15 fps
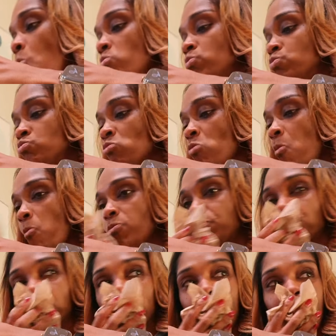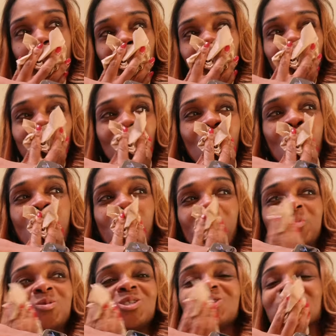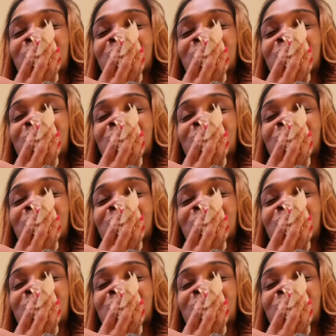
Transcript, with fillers: Roll, roll, roll. I